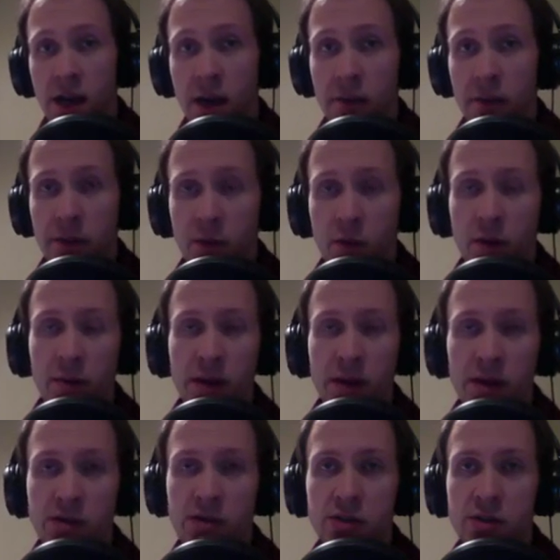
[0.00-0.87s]
you want to make
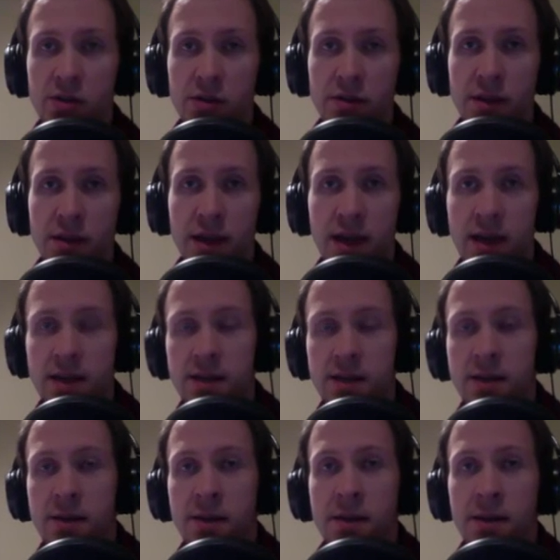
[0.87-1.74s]
sure that
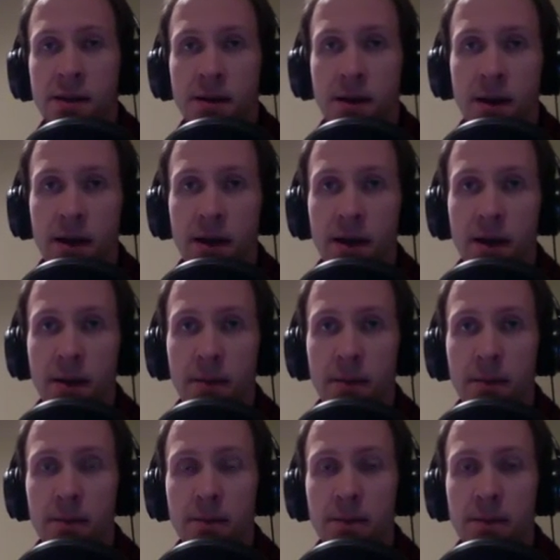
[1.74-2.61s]

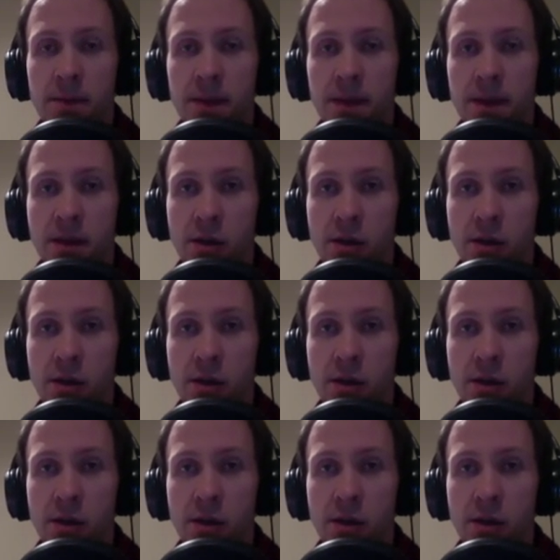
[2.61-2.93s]
you